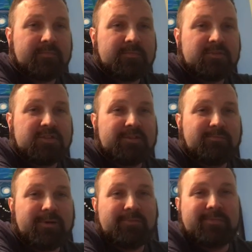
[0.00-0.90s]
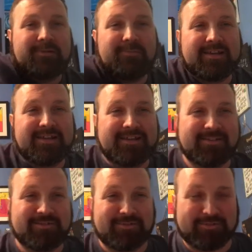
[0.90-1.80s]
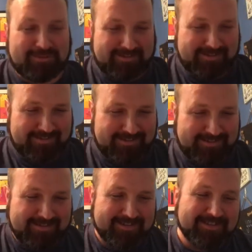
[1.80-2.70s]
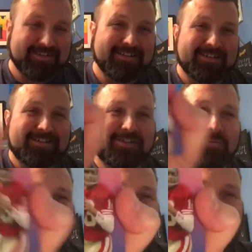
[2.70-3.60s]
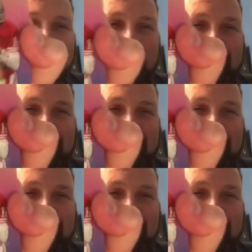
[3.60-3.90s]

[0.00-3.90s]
Jimbo beat my Eagles. Joe Montana,